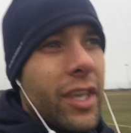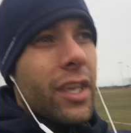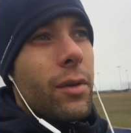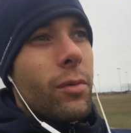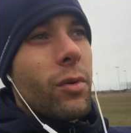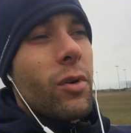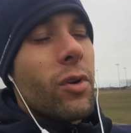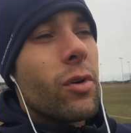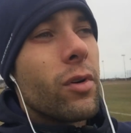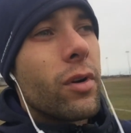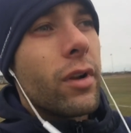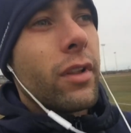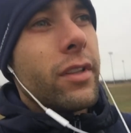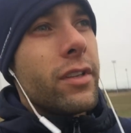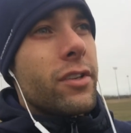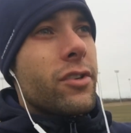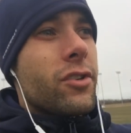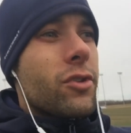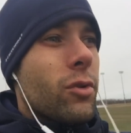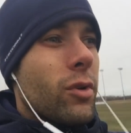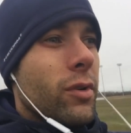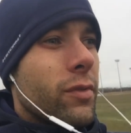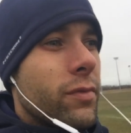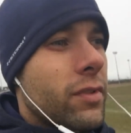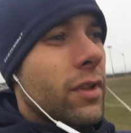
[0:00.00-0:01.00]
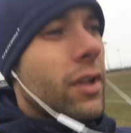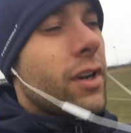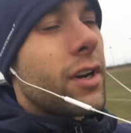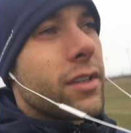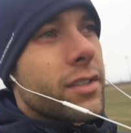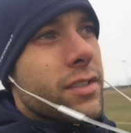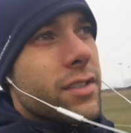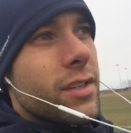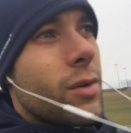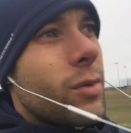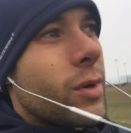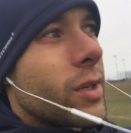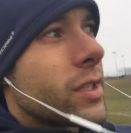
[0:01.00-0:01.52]
to keep going on these short
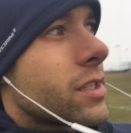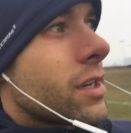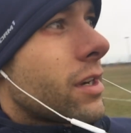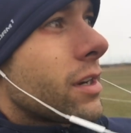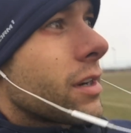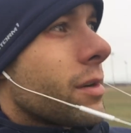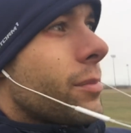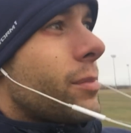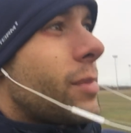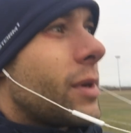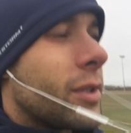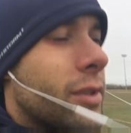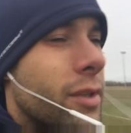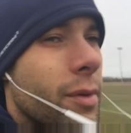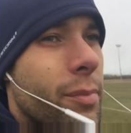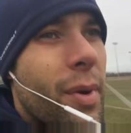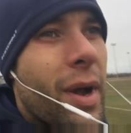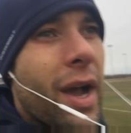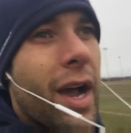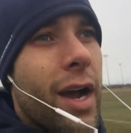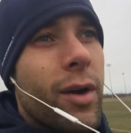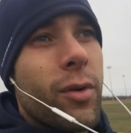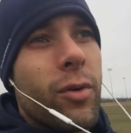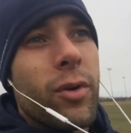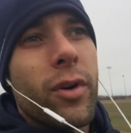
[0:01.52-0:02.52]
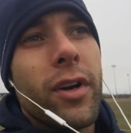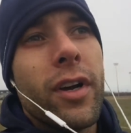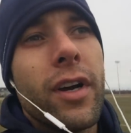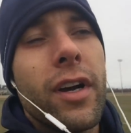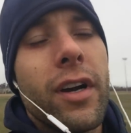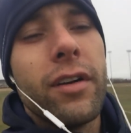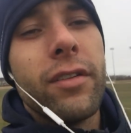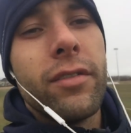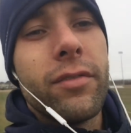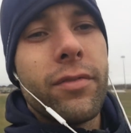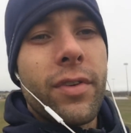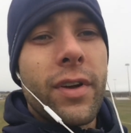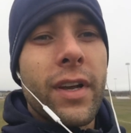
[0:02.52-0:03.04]
vlogs. I want to talk about the power
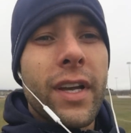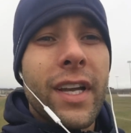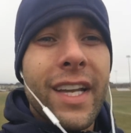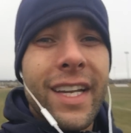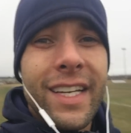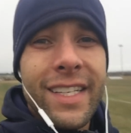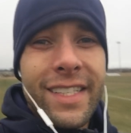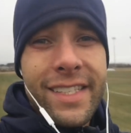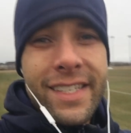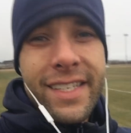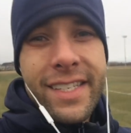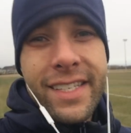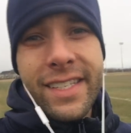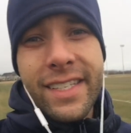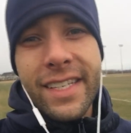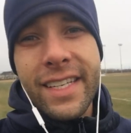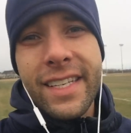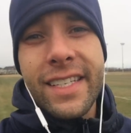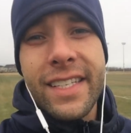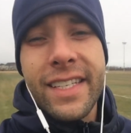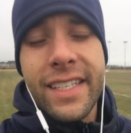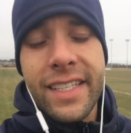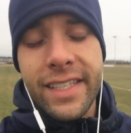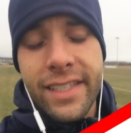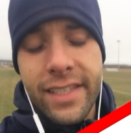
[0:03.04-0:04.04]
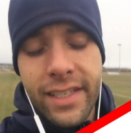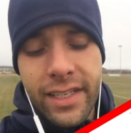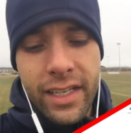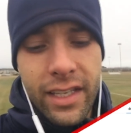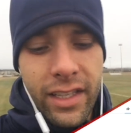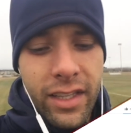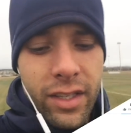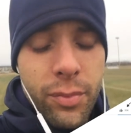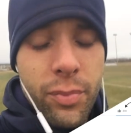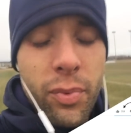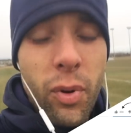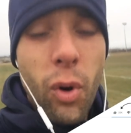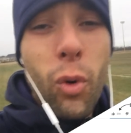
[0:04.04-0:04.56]
of consistency,
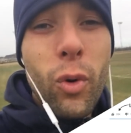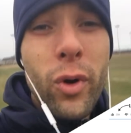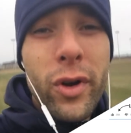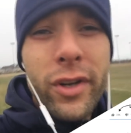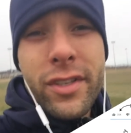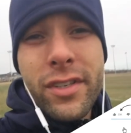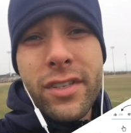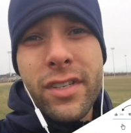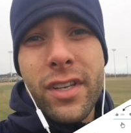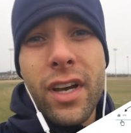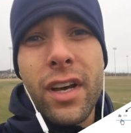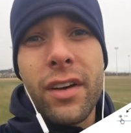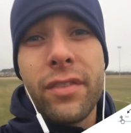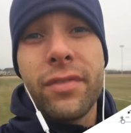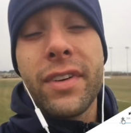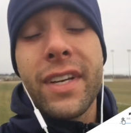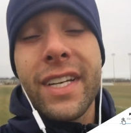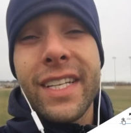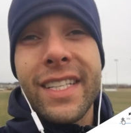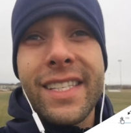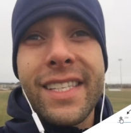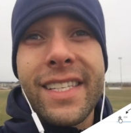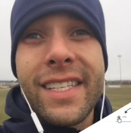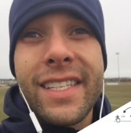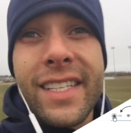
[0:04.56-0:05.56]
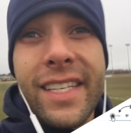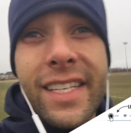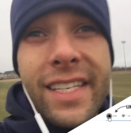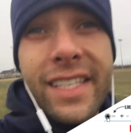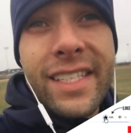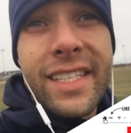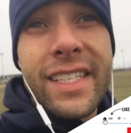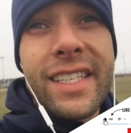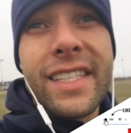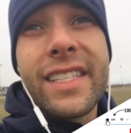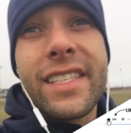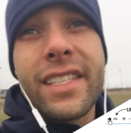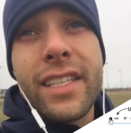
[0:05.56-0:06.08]
the importance of
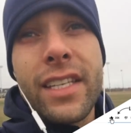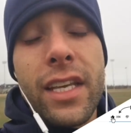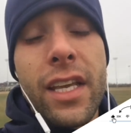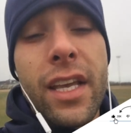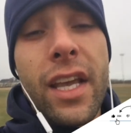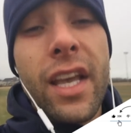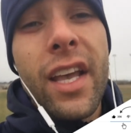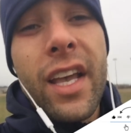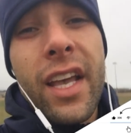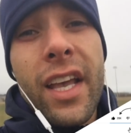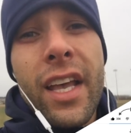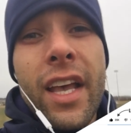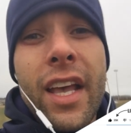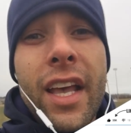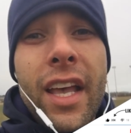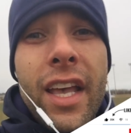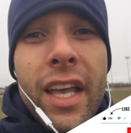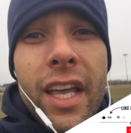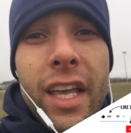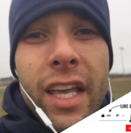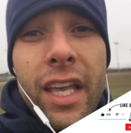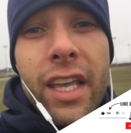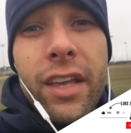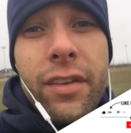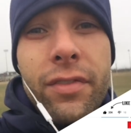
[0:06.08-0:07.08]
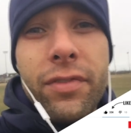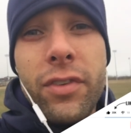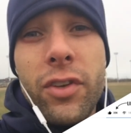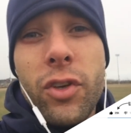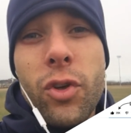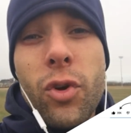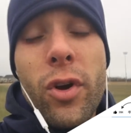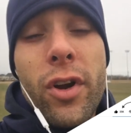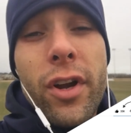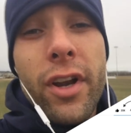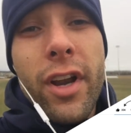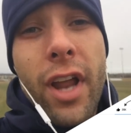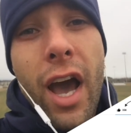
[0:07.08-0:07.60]
consistency. If
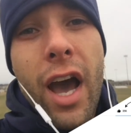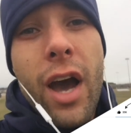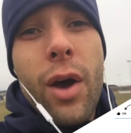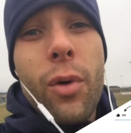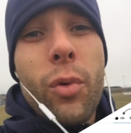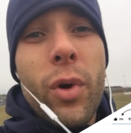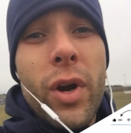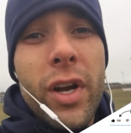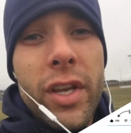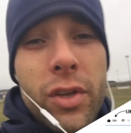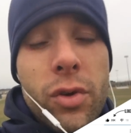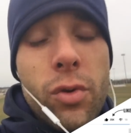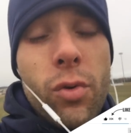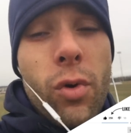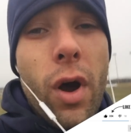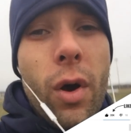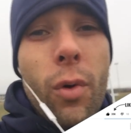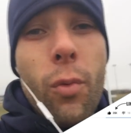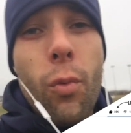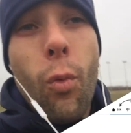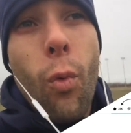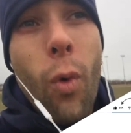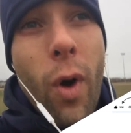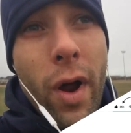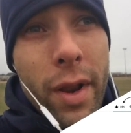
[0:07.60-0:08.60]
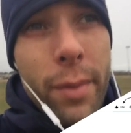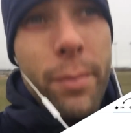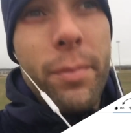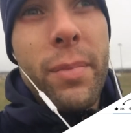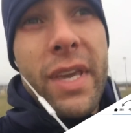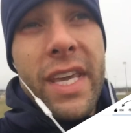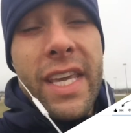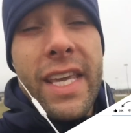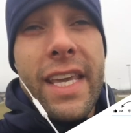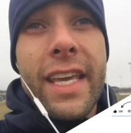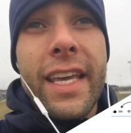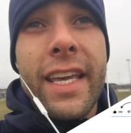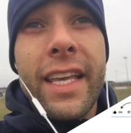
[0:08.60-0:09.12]
you're not where you want to
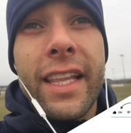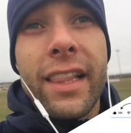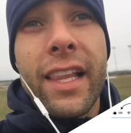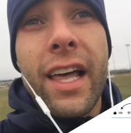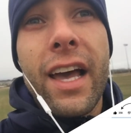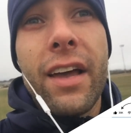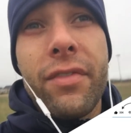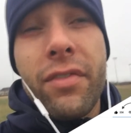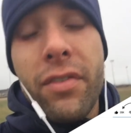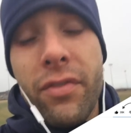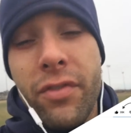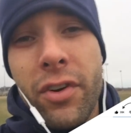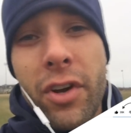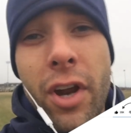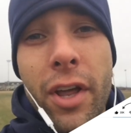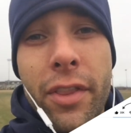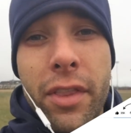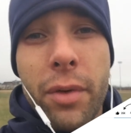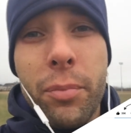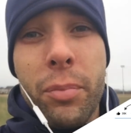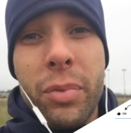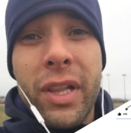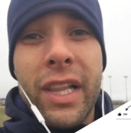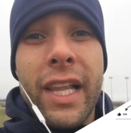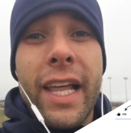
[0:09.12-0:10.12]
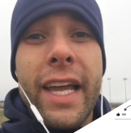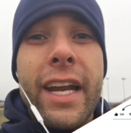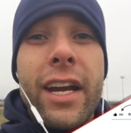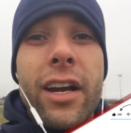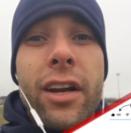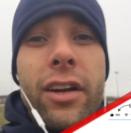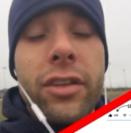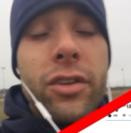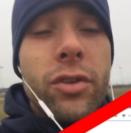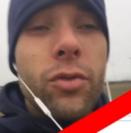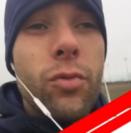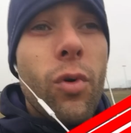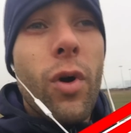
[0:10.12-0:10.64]
be in life, if you're not the player
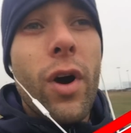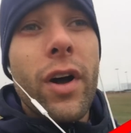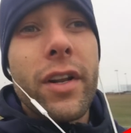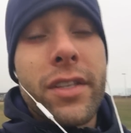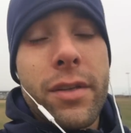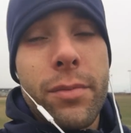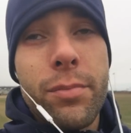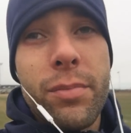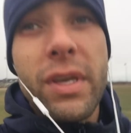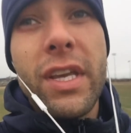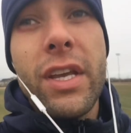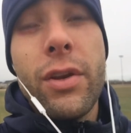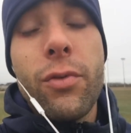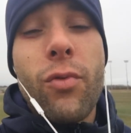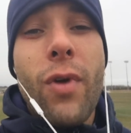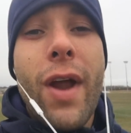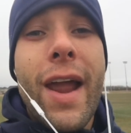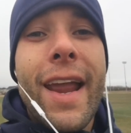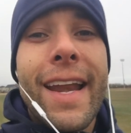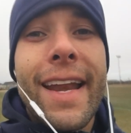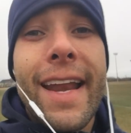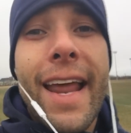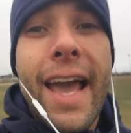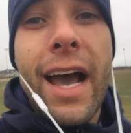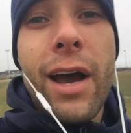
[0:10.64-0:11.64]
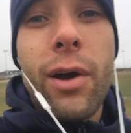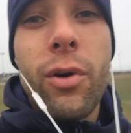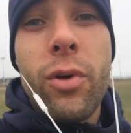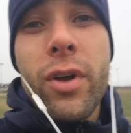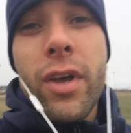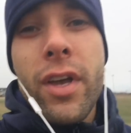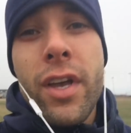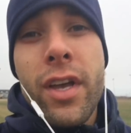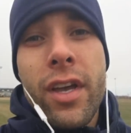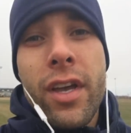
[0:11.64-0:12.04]
you want to be right now,